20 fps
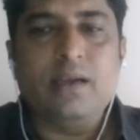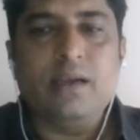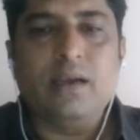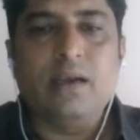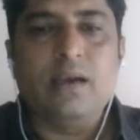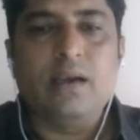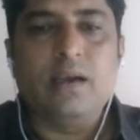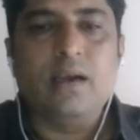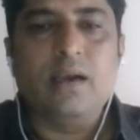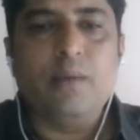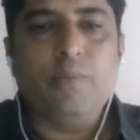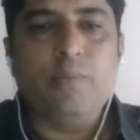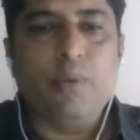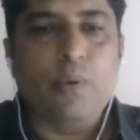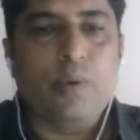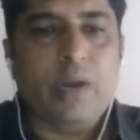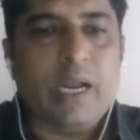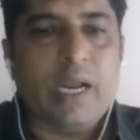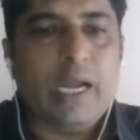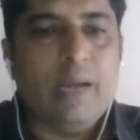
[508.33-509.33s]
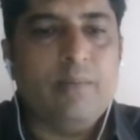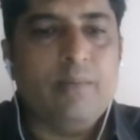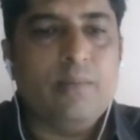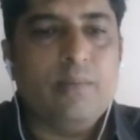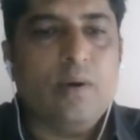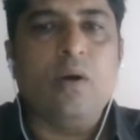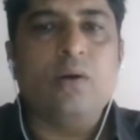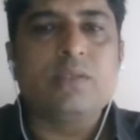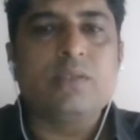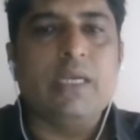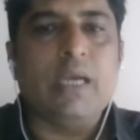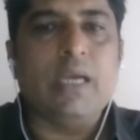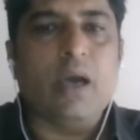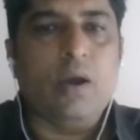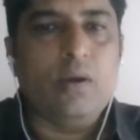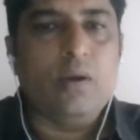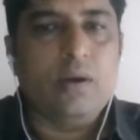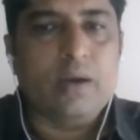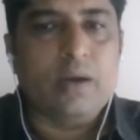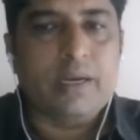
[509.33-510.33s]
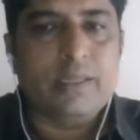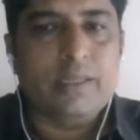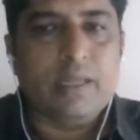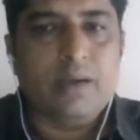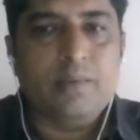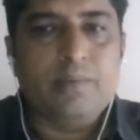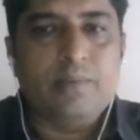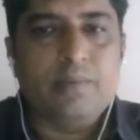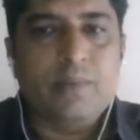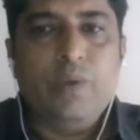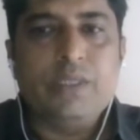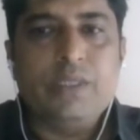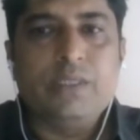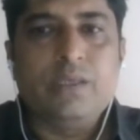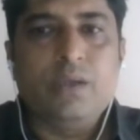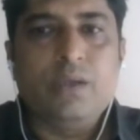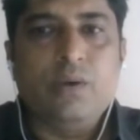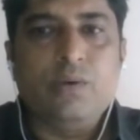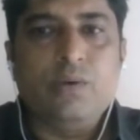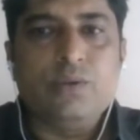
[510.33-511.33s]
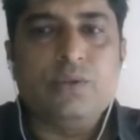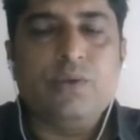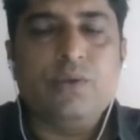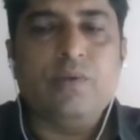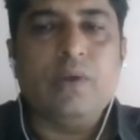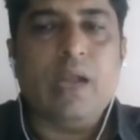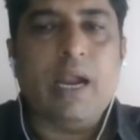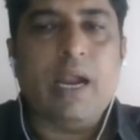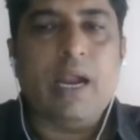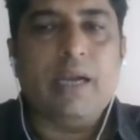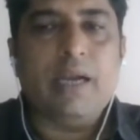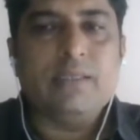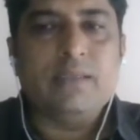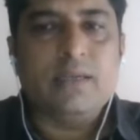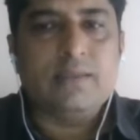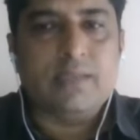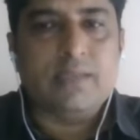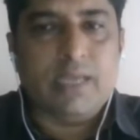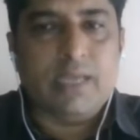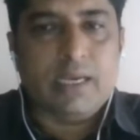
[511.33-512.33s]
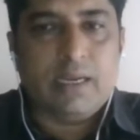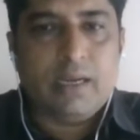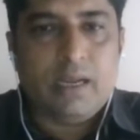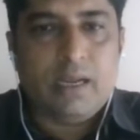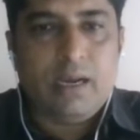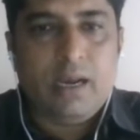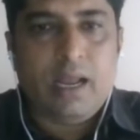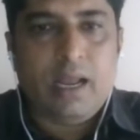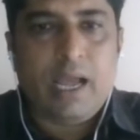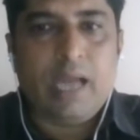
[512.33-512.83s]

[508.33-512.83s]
a program or say algorithm which gives you an additional signal